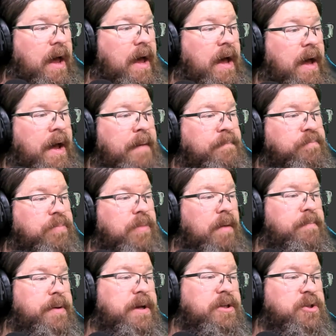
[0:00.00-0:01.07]
Pikachu
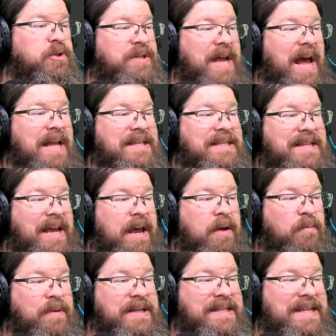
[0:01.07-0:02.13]

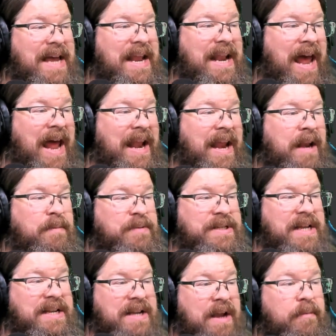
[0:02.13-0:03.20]
stats reset at
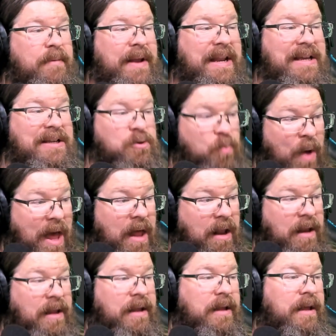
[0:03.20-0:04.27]
80% time remaining as
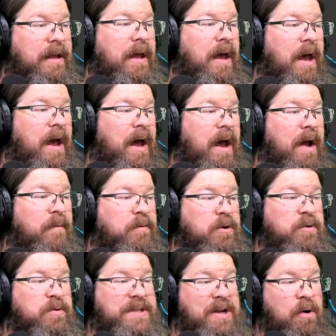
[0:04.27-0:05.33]
well.
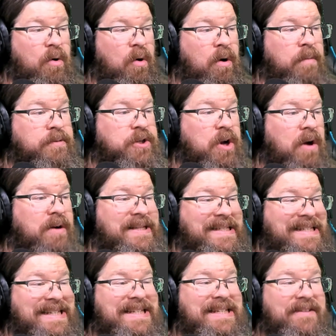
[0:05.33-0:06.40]
Reduce Terra Orb charge at
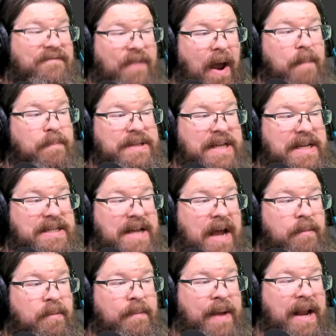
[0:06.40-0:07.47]
65%
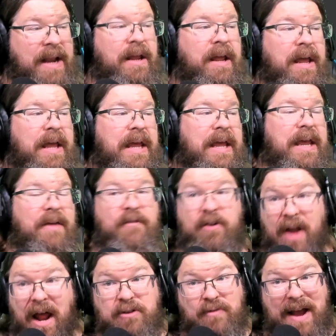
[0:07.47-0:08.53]
time remaining. If you're
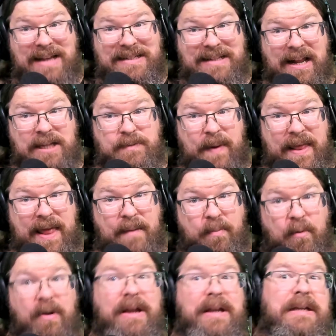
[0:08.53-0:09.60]
not terrestrialized by that
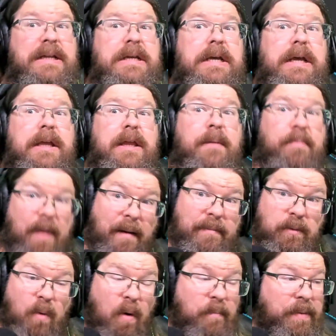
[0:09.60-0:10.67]
point, you
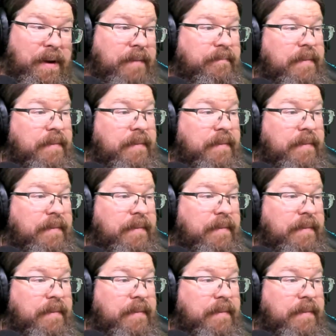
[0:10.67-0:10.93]
probably won't be.